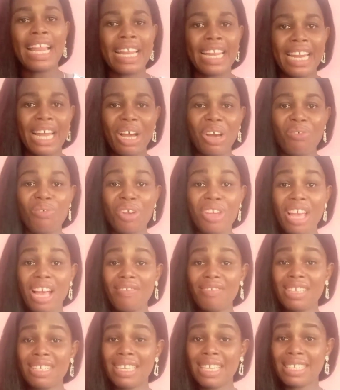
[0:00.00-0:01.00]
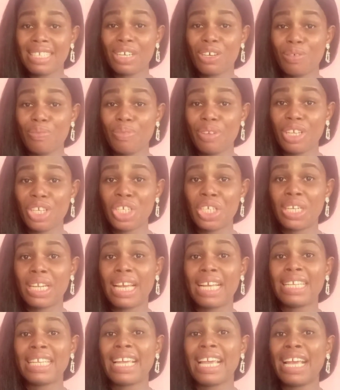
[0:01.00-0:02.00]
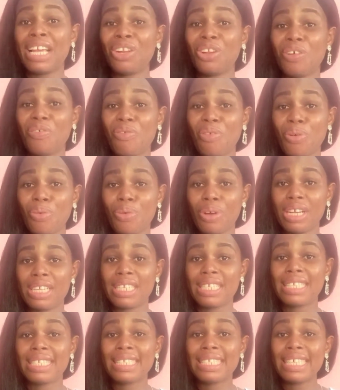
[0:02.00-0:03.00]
Now we have this letter combination at the end of a word,